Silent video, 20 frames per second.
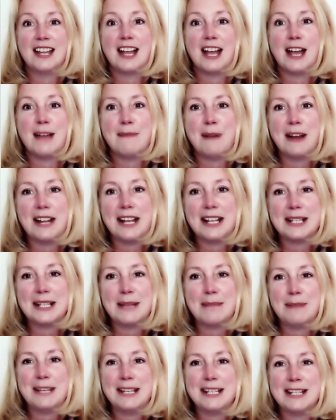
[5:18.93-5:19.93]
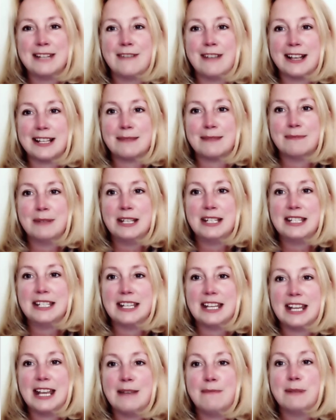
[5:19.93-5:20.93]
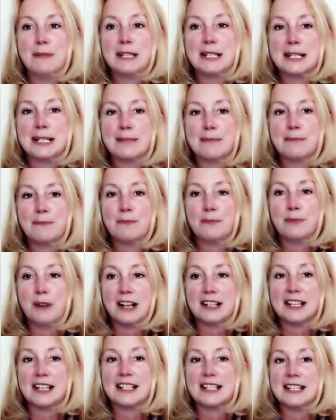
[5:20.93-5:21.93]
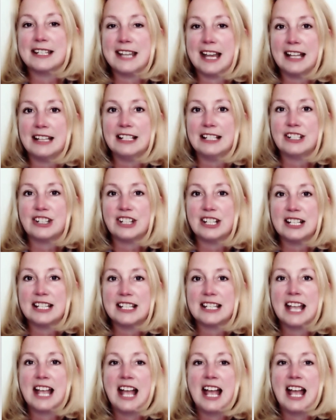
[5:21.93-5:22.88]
about SAP's investment in business process intelligence